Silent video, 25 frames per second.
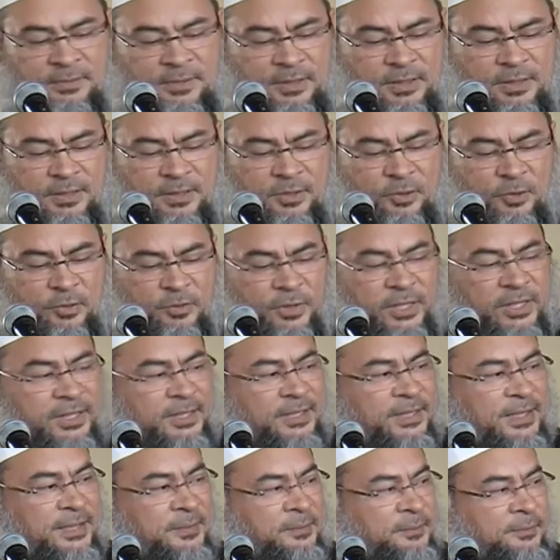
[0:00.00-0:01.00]
it's already
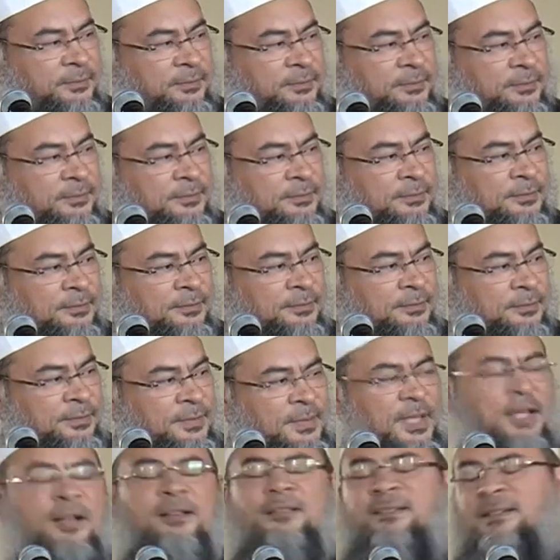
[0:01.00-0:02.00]
time?
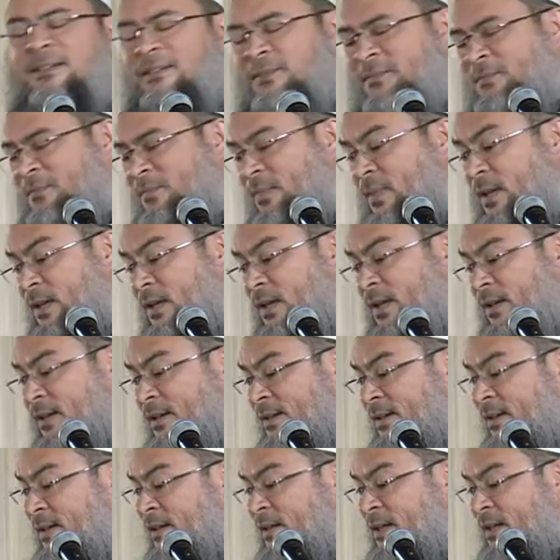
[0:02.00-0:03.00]
Okay.
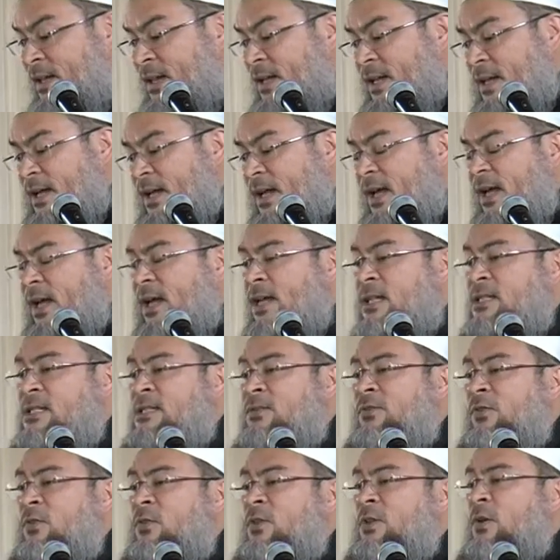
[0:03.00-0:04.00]
As
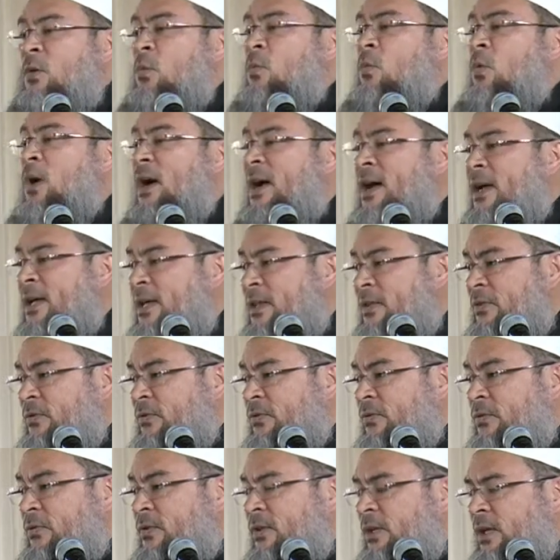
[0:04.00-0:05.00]
for the
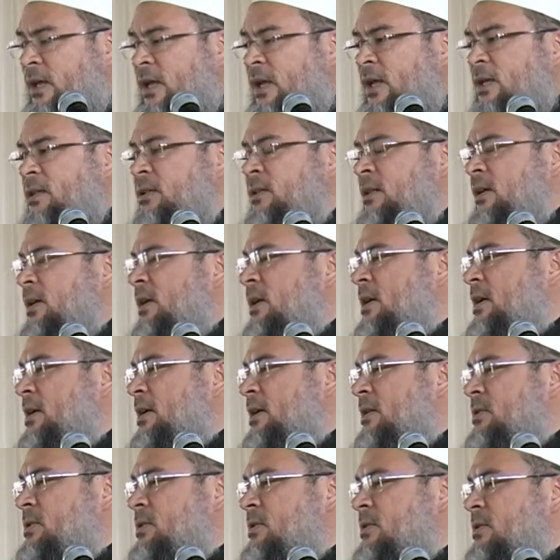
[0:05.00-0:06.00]
wife, it
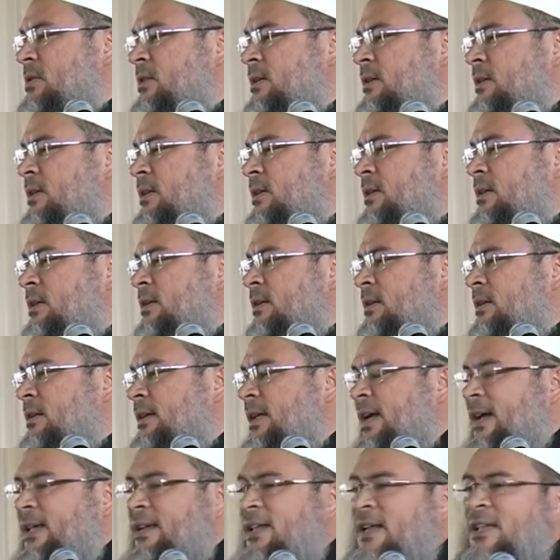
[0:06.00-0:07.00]
is,
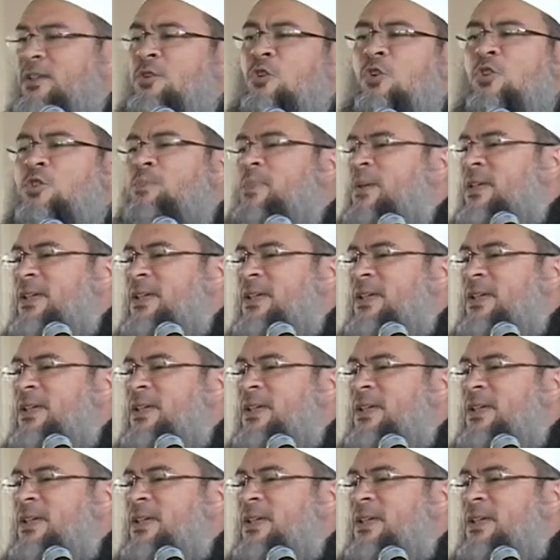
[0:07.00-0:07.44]
it goes